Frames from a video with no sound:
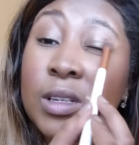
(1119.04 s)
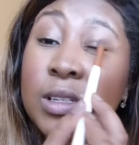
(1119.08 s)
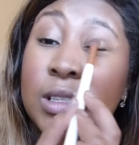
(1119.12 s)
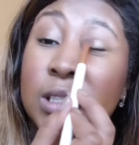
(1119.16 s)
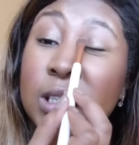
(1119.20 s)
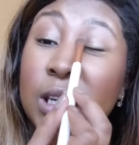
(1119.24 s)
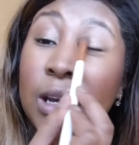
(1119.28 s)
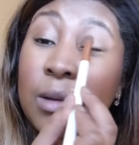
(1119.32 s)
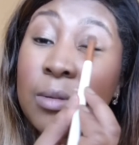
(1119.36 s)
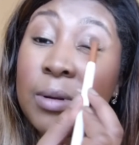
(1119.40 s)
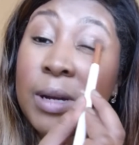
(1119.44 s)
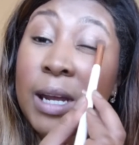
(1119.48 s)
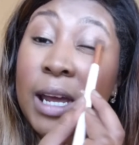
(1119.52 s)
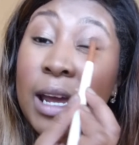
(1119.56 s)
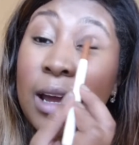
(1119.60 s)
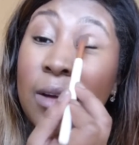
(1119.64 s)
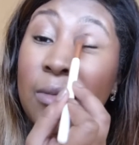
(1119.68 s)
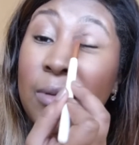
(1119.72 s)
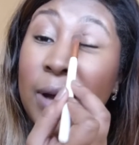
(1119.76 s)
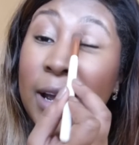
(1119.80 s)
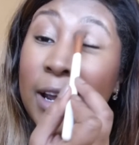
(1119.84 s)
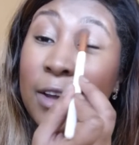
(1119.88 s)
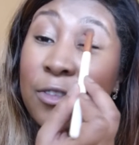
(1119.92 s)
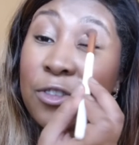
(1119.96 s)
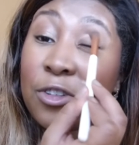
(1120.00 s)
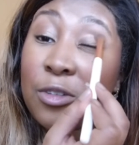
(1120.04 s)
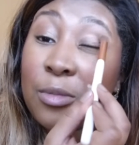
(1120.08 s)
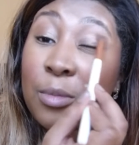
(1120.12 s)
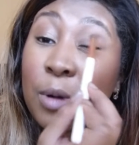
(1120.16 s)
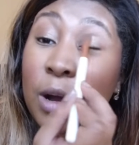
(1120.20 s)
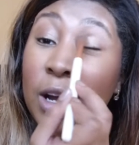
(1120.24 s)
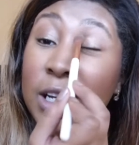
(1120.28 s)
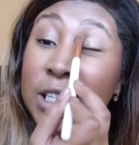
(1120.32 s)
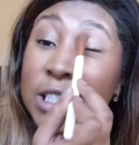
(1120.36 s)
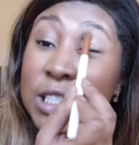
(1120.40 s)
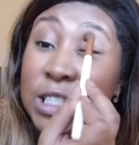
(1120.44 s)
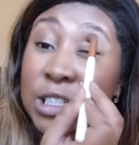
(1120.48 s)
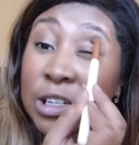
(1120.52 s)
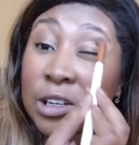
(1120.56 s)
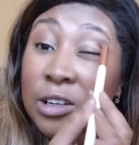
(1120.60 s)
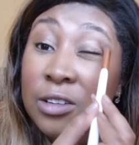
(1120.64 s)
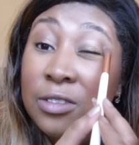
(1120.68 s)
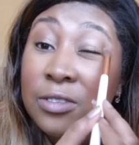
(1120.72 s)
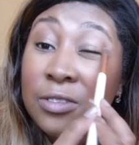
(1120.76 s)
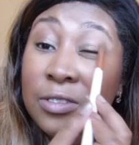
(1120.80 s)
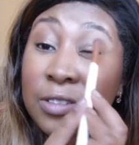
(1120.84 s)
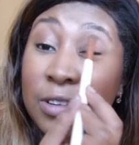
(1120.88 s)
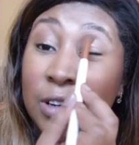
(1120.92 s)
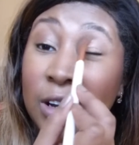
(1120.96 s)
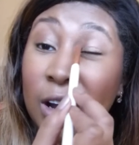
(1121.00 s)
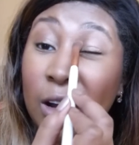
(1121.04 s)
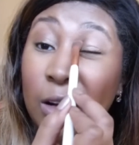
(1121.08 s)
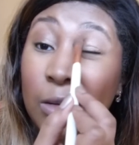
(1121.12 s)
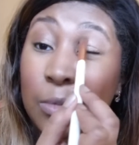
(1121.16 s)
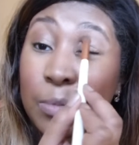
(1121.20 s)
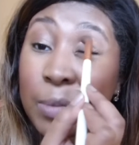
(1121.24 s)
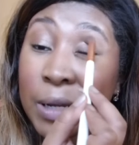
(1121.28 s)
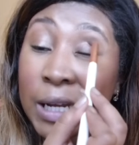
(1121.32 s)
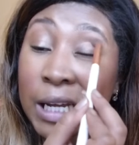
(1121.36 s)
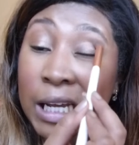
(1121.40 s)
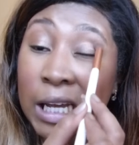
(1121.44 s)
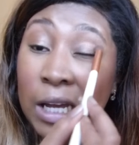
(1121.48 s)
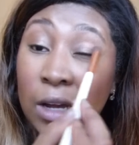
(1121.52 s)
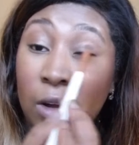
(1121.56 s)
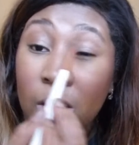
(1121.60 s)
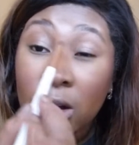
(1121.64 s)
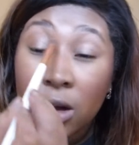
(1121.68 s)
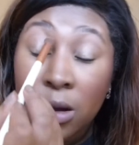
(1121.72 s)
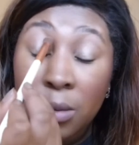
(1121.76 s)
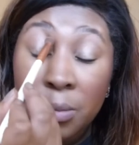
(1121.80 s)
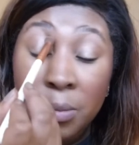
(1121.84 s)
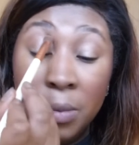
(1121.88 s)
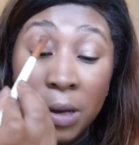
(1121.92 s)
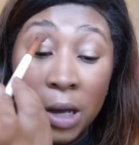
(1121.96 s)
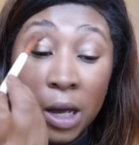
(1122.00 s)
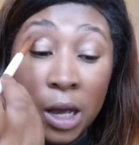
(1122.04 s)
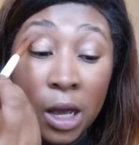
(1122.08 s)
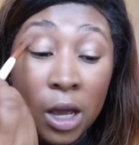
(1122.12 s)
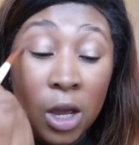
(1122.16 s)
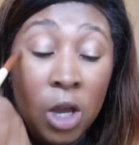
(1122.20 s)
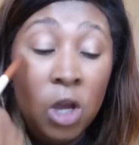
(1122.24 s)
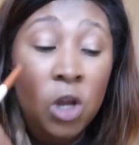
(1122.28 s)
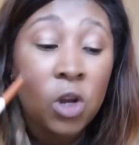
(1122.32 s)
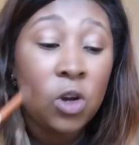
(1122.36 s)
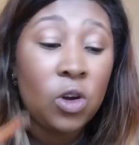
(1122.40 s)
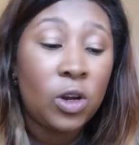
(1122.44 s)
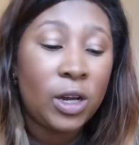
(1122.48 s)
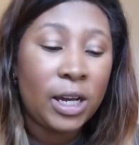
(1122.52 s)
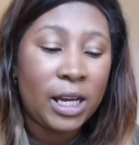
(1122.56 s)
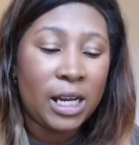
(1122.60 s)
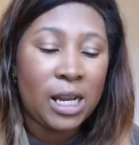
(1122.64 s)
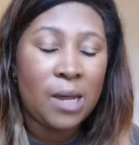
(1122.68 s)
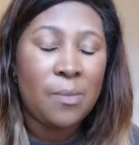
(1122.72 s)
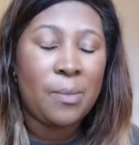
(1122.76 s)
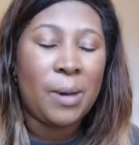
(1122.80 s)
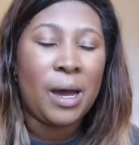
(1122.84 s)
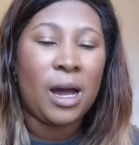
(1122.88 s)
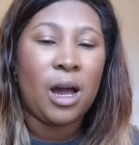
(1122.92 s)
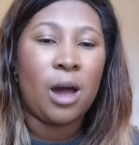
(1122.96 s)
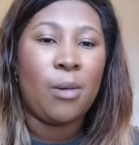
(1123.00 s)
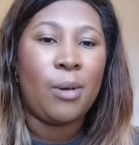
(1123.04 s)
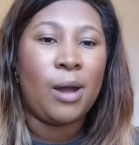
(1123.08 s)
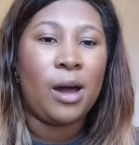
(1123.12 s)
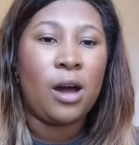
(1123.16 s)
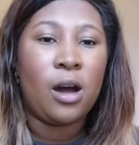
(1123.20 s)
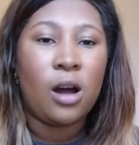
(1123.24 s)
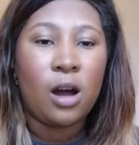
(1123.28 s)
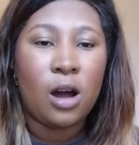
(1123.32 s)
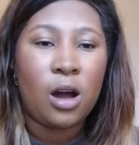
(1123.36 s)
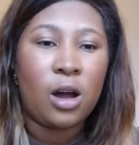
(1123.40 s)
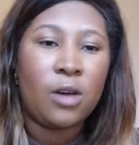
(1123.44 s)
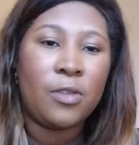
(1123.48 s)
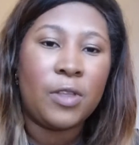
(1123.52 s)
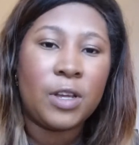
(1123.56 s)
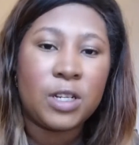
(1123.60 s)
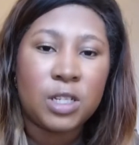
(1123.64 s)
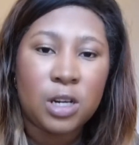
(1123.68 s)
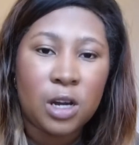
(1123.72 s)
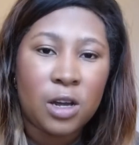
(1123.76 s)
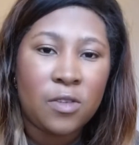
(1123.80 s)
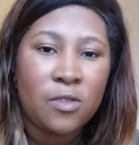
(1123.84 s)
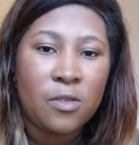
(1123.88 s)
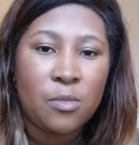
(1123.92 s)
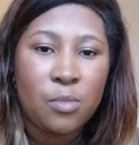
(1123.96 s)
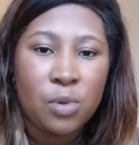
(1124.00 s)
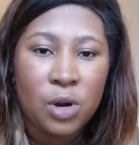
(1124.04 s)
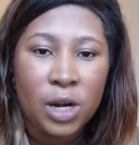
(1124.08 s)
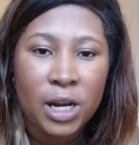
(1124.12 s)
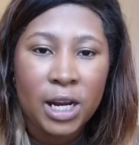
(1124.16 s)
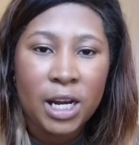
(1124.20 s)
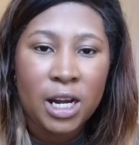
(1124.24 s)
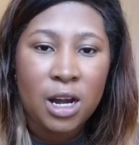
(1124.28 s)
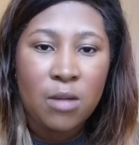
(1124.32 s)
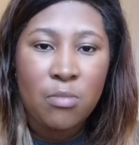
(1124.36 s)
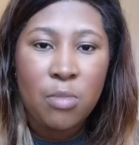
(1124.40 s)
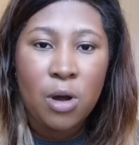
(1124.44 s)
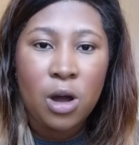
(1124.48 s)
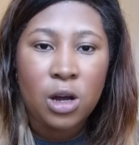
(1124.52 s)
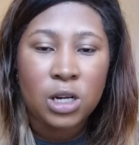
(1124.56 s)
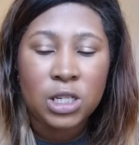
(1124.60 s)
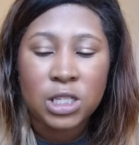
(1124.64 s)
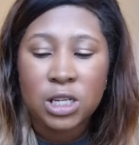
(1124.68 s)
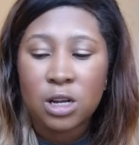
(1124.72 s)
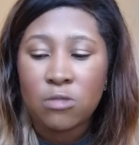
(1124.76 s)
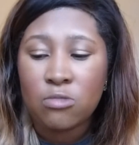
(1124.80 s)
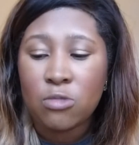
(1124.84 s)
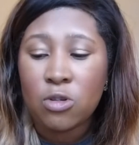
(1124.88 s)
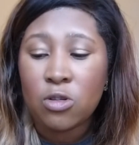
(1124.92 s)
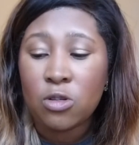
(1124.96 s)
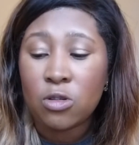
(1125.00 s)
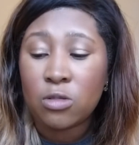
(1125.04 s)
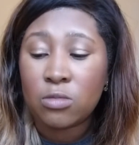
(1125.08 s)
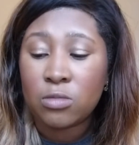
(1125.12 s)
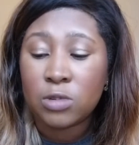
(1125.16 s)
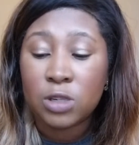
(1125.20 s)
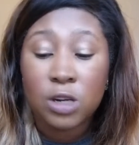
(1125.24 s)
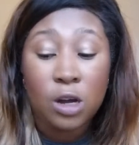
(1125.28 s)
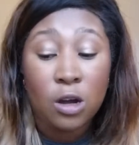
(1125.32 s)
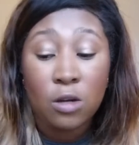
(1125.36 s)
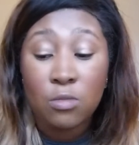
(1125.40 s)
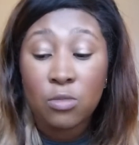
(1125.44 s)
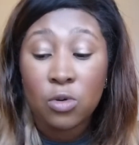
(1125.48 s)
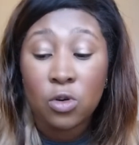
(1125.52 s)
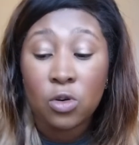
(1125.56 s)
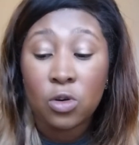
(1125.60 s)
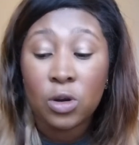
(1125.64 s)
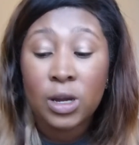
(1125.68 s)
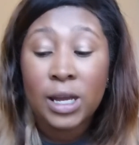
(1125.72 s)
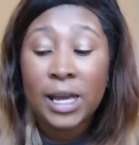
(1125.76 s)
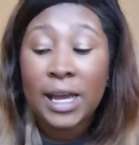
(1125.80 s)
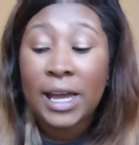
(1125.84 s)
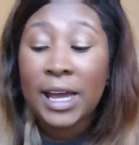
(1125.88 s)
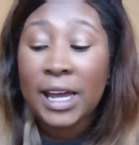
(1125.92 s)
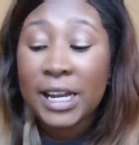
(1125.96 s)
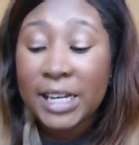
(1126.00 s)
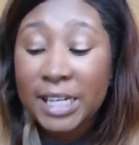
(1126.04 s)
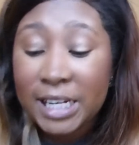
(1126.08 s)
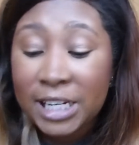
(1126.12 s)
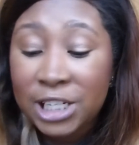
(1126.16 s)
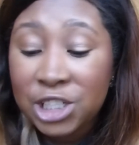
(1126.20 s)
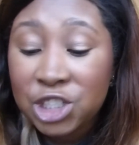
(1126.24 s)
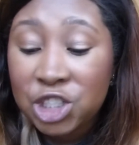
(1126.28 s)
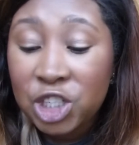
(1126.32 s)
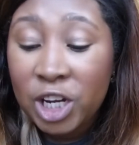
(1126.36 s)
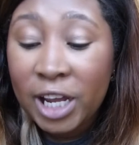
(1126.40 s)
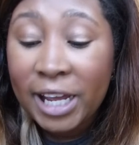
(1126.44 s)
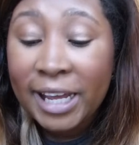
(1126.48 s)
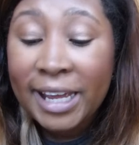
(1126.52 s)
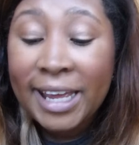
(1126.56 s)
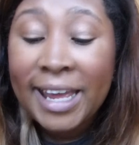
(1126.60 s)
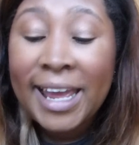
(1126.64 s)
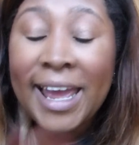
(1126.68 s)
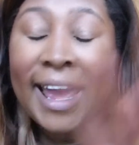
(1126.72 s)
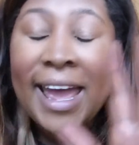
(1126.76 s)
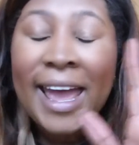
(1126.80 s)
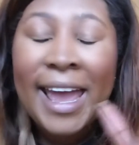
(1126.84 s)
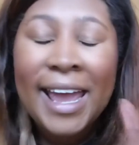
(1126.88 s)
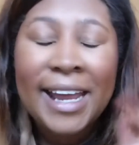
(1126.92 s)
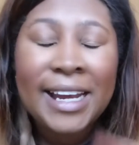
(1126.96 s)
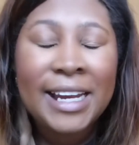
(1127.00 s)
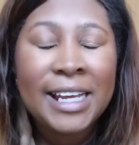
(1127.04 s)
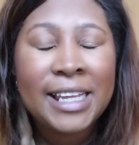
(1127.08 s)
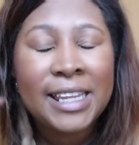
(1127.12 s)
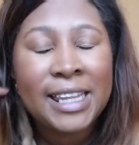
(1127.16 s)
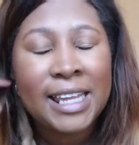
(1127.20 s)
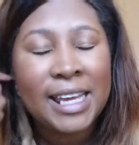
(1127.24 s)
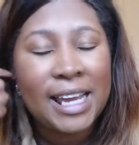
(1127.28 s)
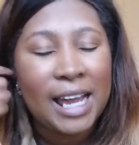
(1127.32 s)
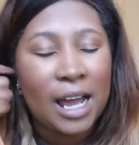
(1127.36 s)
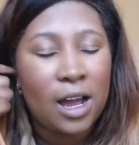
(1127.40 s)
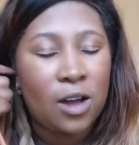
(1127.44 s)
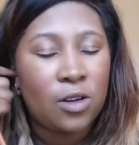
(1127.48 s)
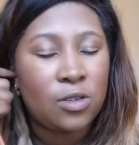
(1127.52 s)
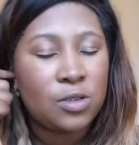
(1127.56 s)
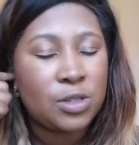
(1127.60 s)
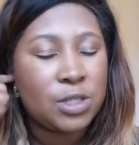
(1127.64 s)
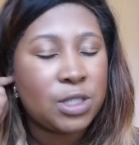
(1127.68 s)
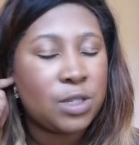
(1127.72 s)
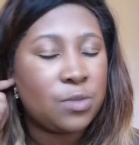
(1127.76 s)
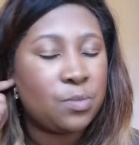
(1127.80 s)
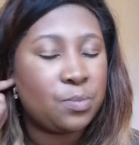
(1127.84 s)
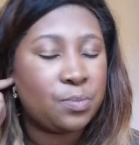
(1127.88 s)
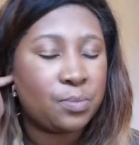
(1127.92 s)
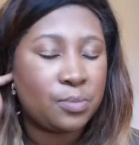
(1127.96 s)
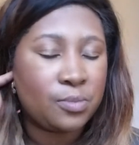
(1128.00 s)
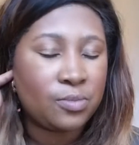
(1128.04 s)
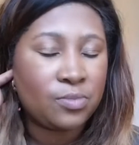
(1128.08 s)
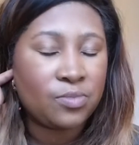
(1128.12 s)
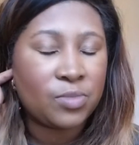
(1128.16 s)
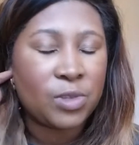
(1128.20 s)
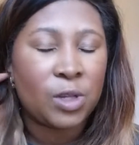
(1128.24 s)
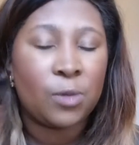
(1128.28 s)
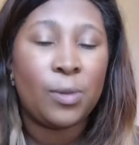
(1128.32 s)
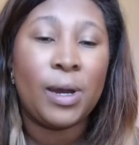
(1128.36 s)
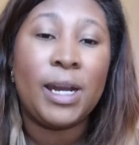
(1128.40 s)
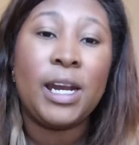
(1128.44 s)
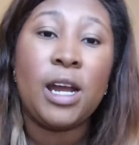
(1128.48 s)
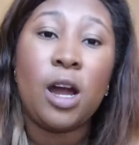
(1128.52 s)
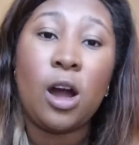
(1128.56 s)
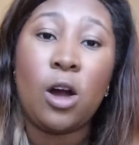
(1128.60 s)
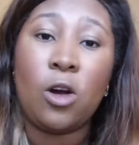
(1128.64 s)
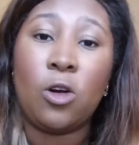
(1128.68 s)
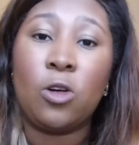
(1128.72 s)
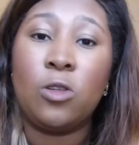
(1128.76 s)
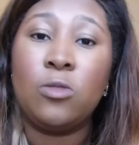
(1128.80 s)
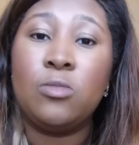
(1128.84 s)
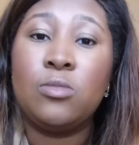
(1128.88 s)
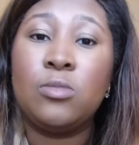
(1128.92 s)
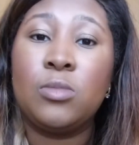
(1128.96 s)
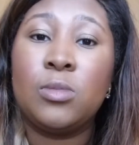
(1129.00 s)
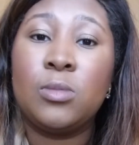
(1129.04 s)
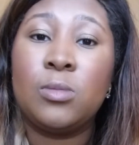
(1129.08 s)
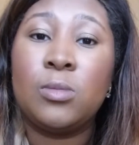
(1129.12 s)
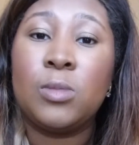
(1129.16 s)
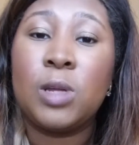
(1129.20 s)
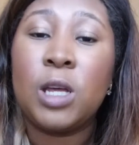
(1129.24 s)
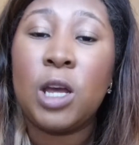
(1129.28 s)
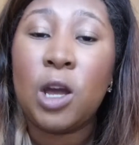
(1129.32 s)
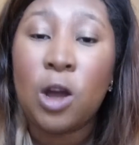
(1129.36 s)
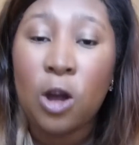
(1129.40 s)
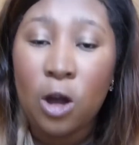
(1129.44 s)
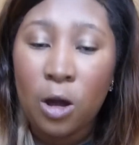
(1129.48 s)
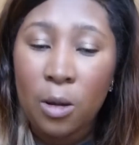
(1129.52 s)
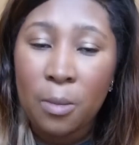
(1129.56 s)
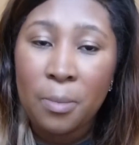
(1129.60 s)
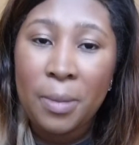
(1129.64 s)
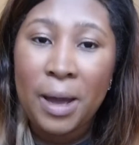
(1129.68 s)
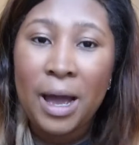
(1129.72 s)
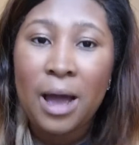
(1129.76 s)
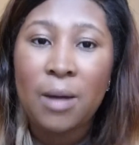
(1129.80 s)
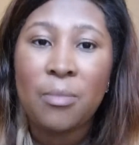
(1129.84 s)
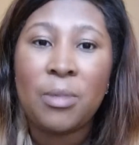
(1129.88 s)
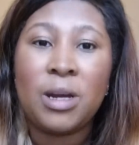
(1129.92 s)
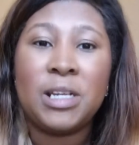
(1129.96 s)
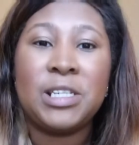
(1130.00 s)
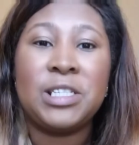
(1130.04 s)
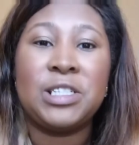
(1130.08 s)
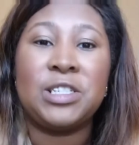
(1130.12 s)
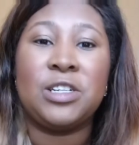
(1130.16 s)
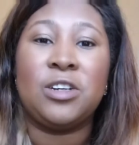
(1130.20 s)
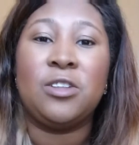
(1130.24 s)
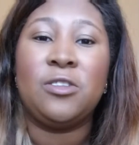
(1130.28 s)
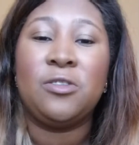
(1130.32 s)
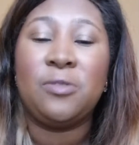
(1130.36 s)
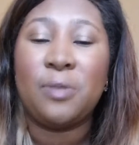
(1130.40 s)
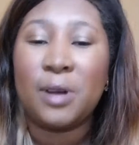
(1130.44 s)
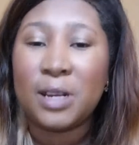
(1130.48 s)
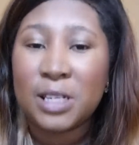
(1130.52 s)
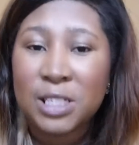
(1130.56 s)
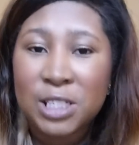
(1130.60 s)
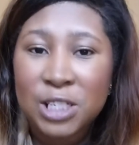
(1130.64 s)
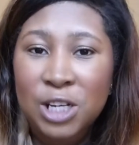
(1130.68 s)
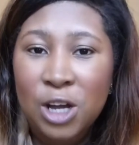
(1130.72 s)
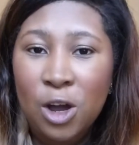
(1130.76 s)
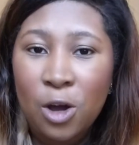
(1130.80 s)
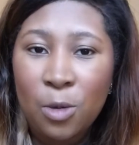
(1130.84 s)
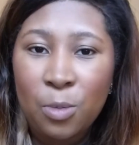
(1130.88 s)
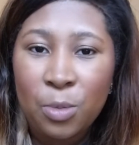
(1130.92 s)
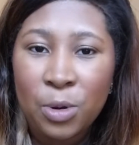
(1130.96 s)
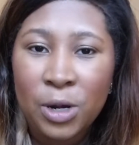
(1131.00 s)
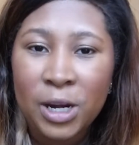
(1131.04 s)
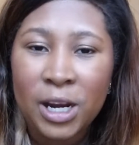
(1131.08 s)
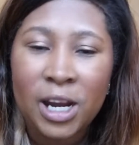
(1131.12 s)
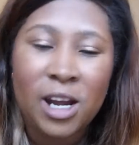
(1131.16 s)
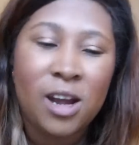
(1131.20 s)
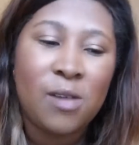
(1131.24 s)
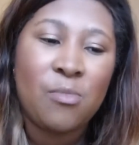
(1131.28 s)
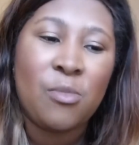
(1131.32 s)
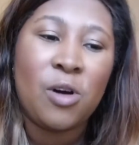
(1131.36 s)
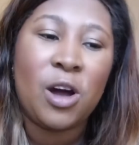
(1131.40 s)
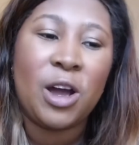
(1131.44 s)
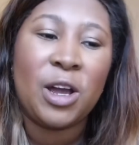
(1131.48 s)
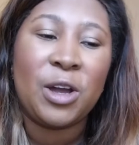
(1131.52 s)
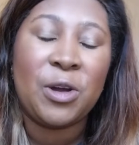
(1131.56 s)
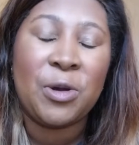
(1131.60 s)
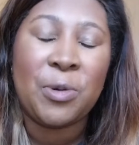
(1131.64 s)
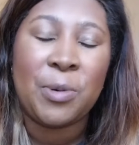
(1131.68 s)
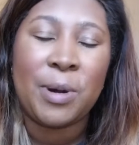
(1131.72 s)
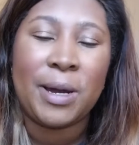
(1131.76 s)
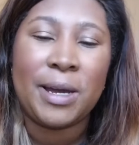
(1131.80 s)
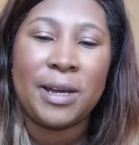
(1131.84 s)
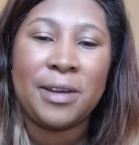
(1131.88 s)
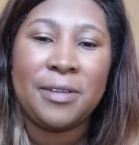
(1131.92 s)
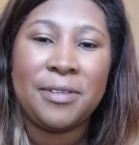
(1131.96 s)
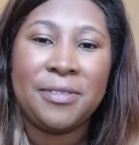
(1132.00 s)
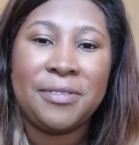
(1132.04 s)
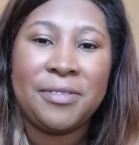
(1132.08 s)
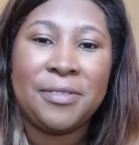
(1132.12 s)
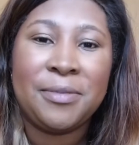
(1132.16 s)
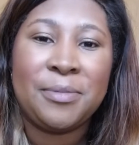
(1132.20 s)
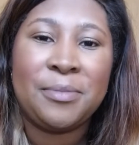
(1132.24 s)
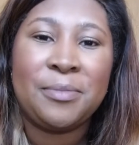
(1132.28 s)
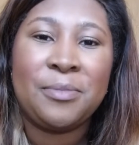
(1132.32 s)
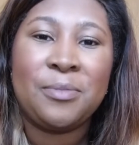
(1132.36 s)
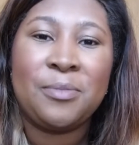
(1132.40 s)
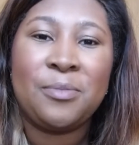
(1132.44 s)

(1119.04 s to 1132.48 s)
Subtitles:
So now wait for my stuff, go and pick it up. Look in the bag, I'm like, they don't even put it in a box no more. Didn't check anything else. Went home, unpacked my stuff, went to go and put it in the microwave.